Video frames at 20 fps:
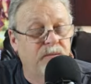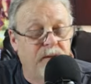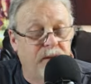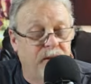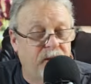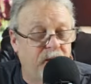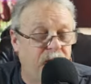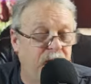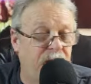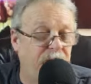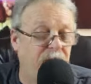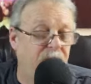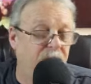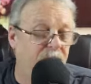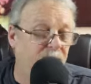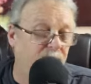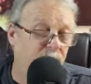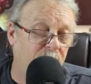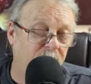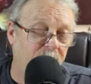but the only thing I
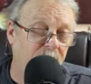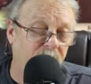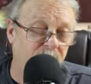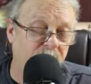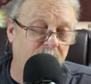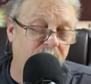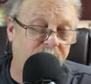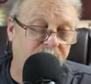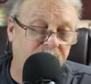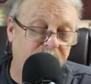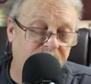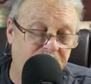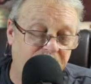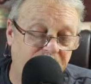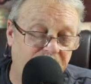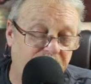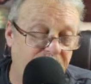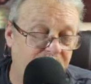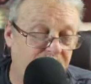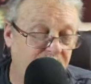could really go over
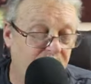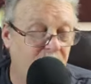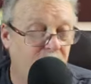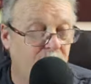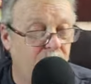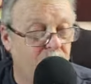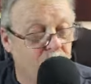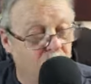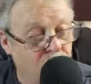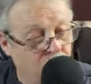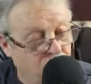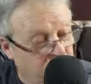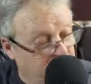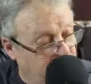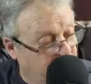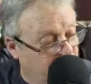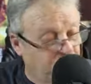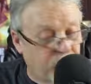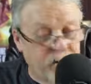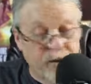today
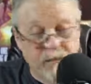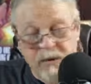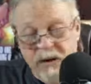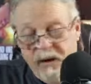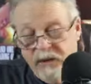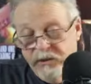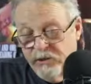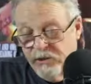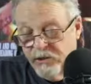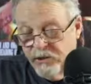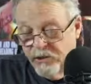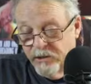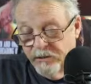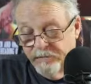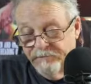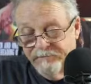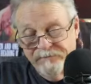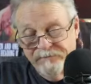was pretty much